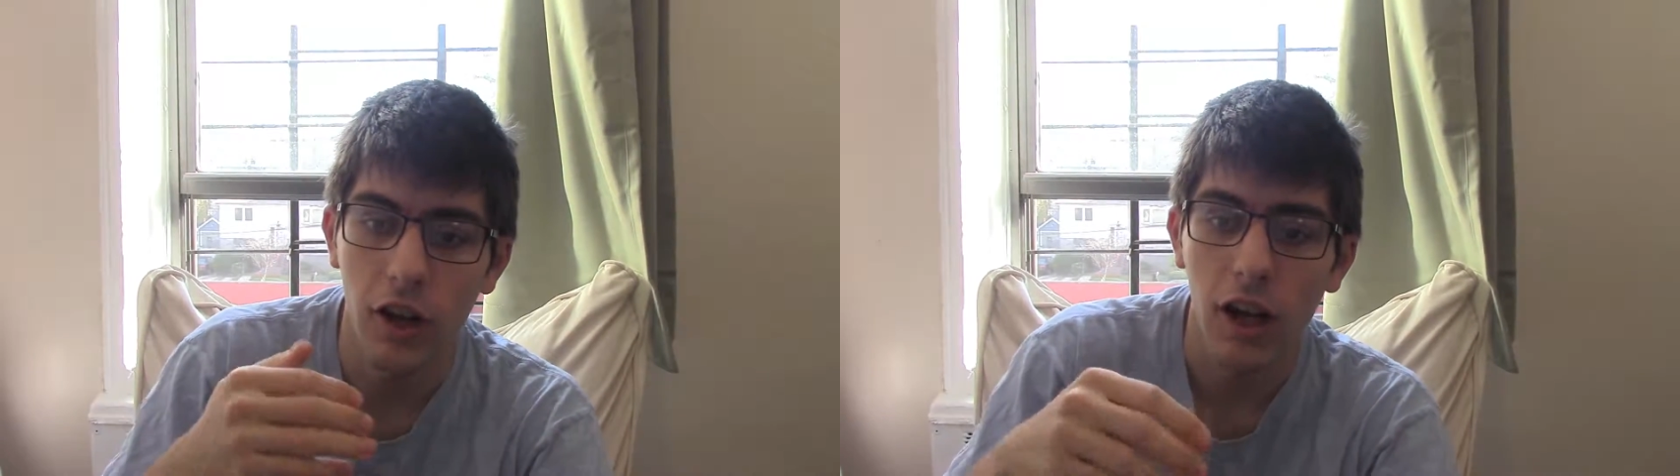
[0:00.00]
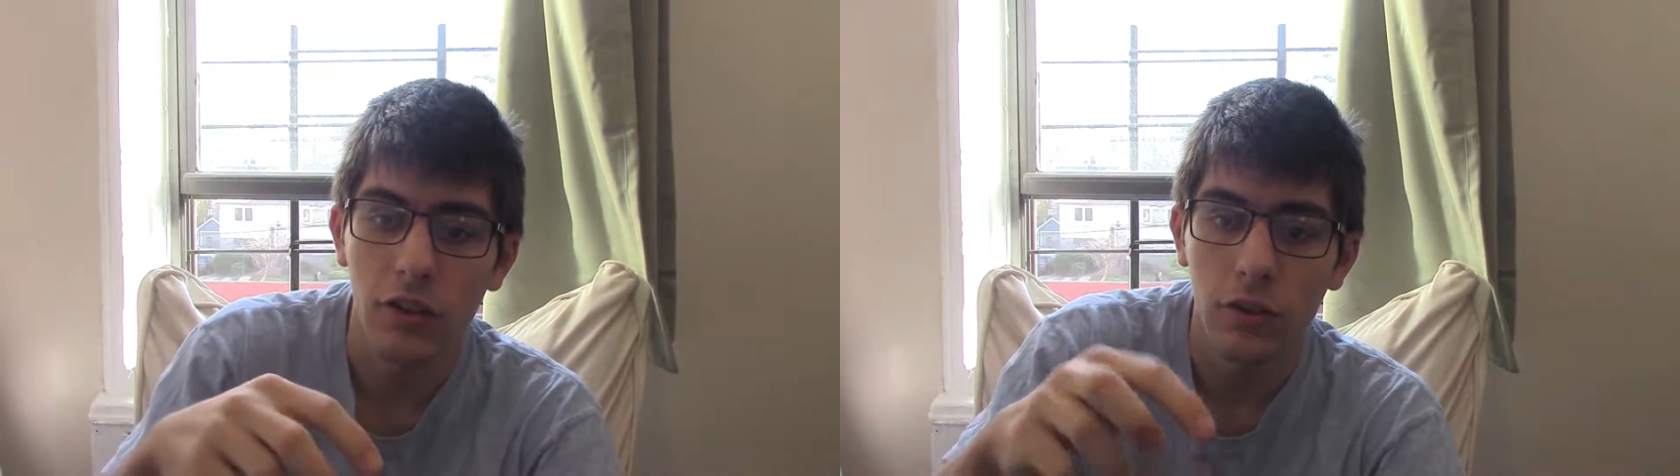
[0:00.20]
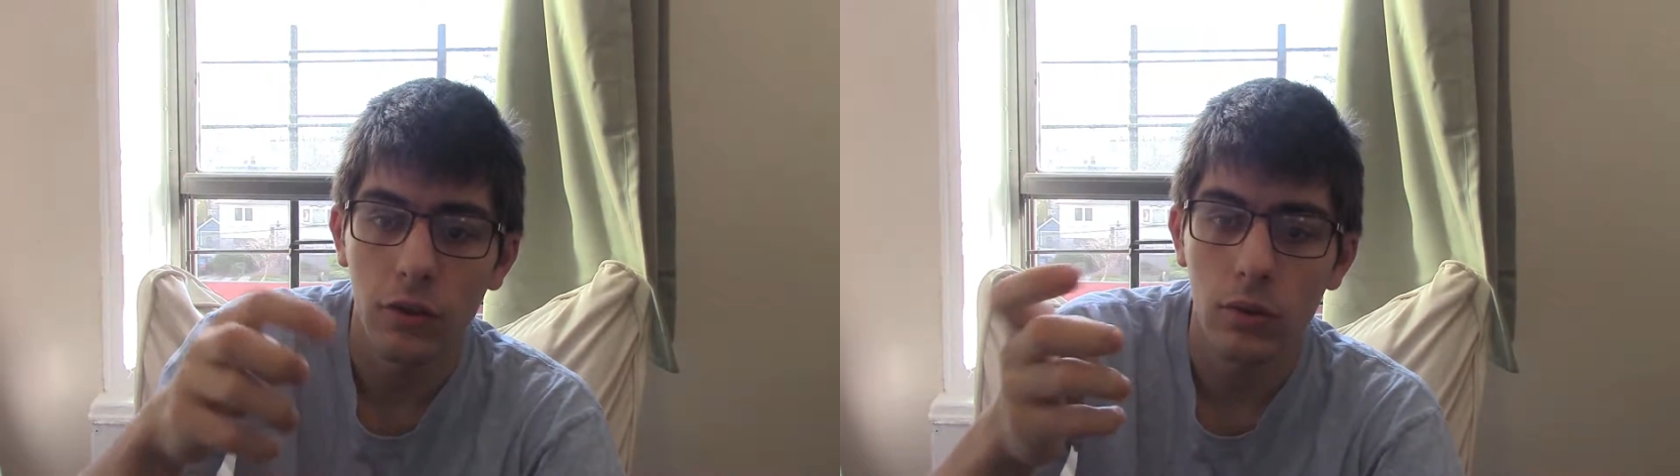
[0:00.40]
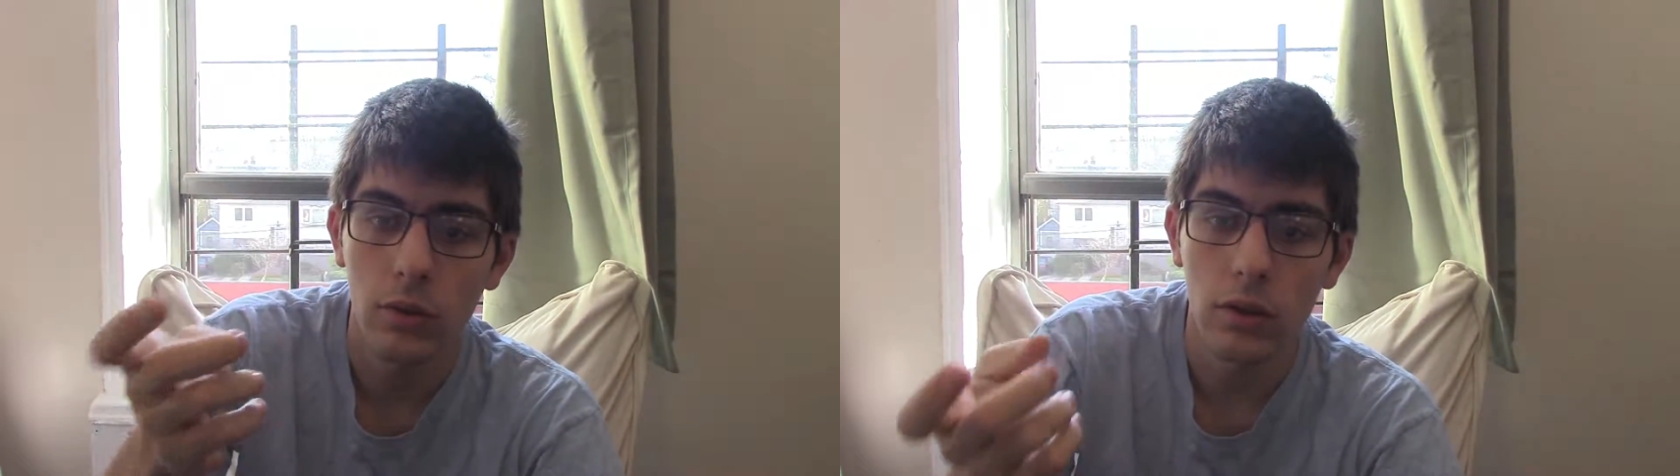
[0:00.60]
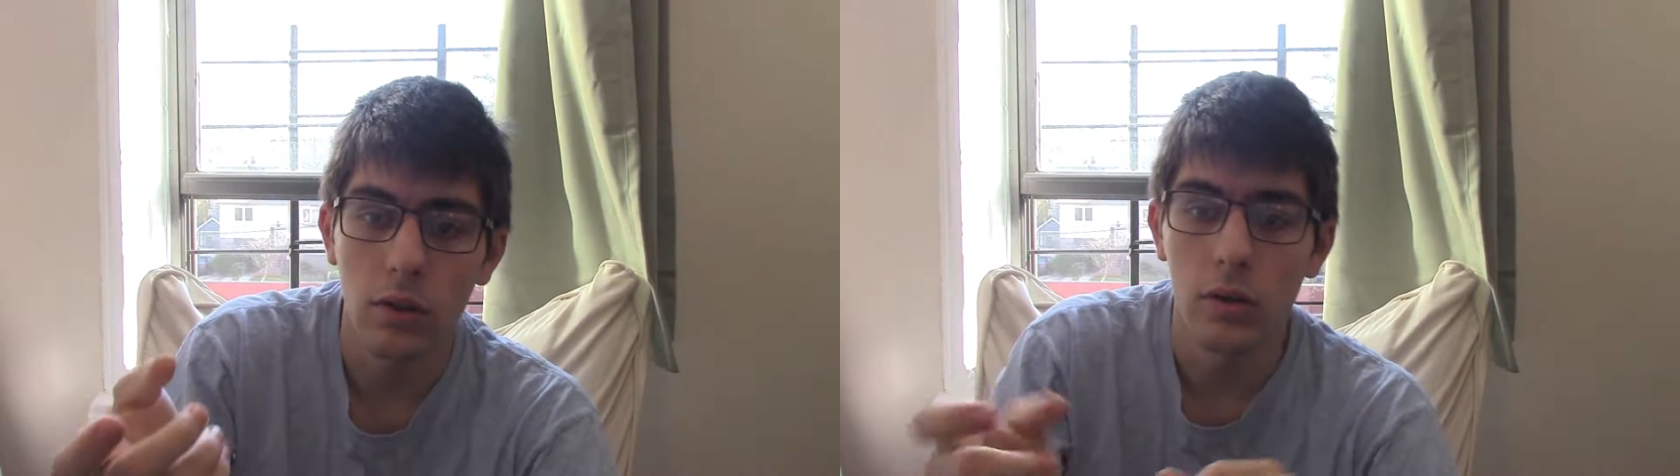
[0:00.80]
onto
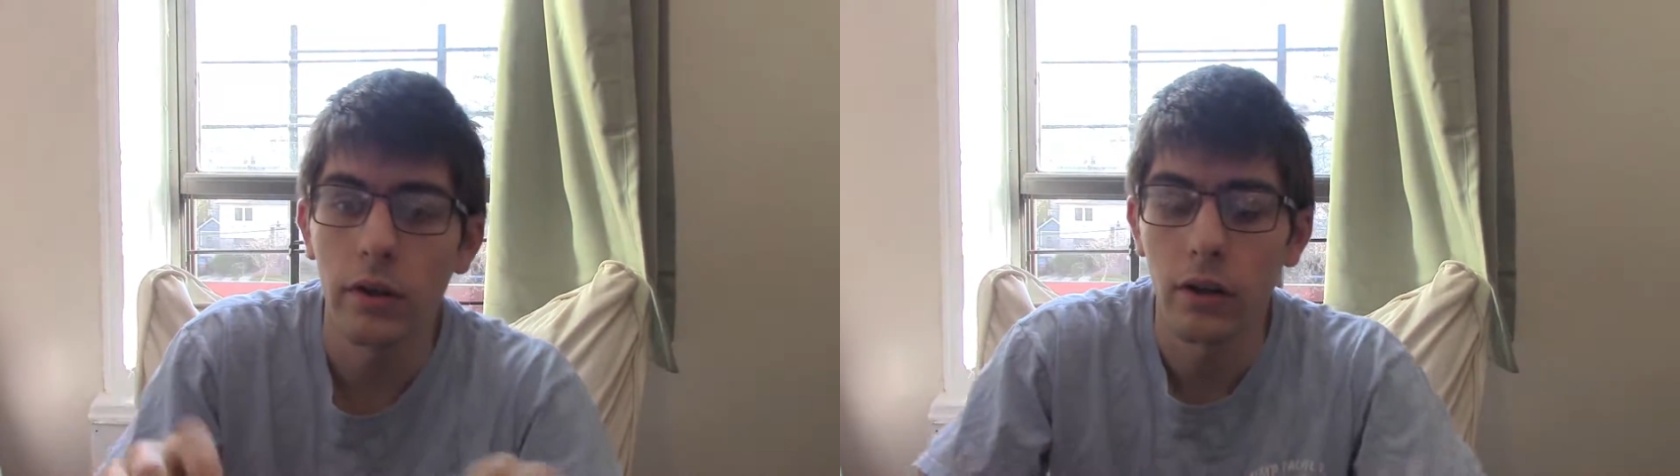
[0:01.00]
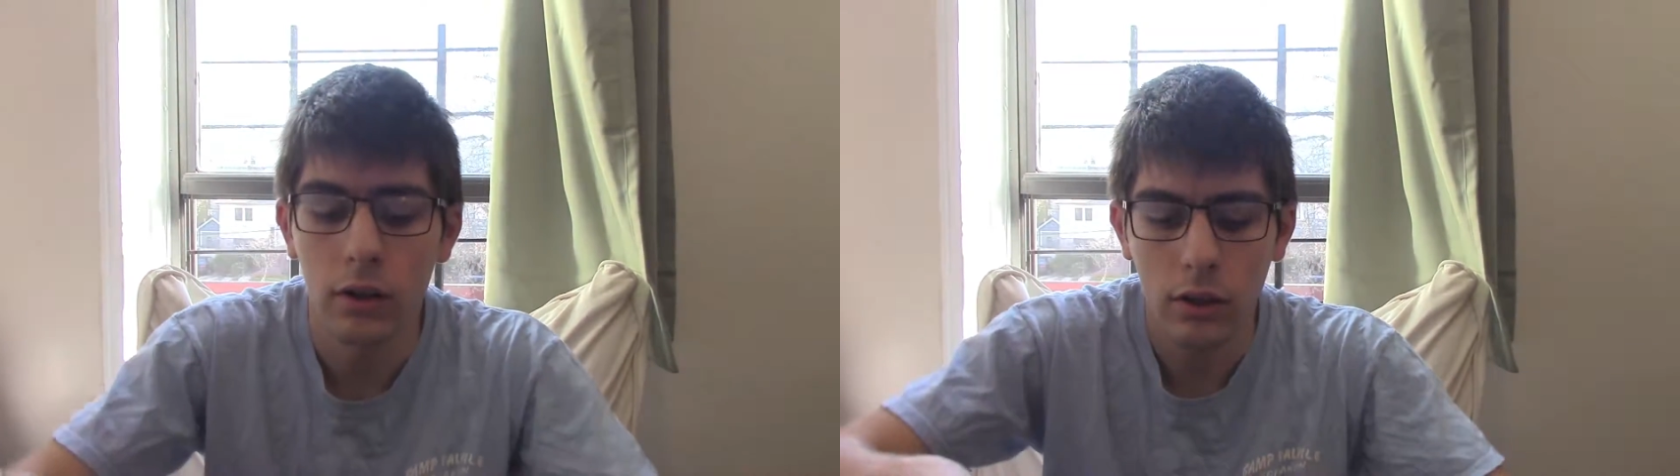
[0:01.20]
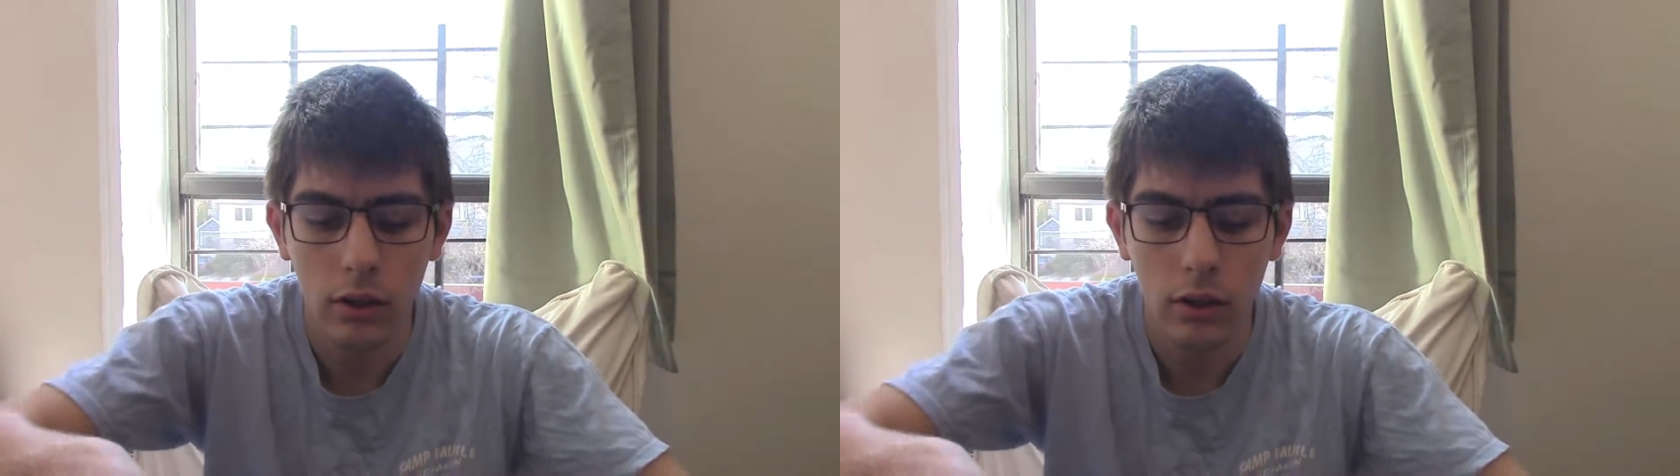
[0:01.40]
your